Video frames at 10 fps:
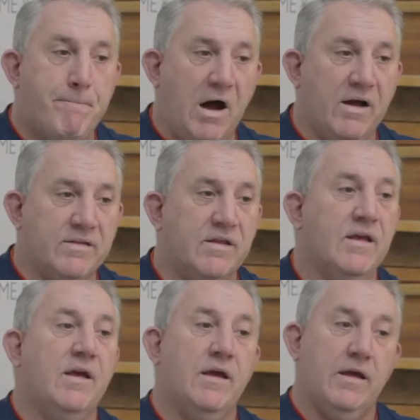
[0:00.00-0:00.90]
but
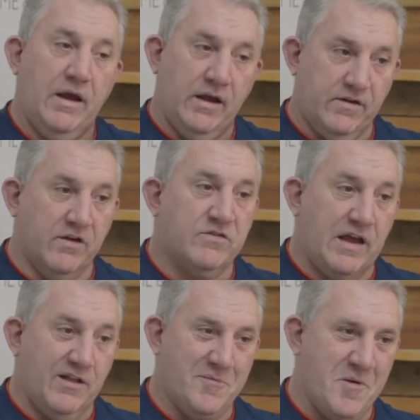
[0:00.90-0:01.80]
it does
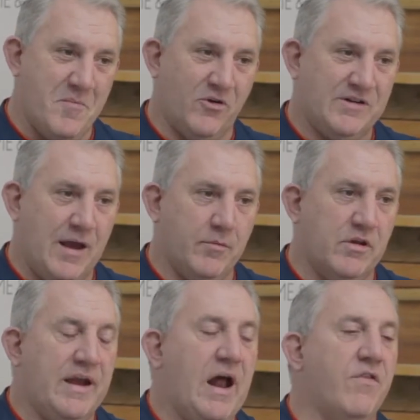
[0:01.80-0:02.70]
take a little bit more time to
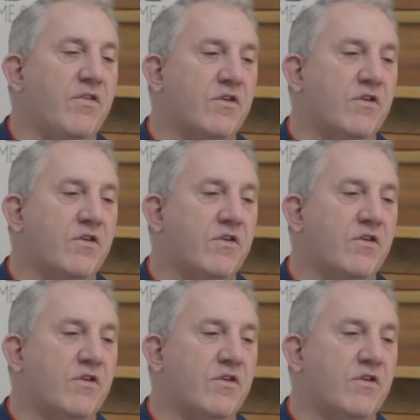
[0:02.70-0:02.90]
lay down.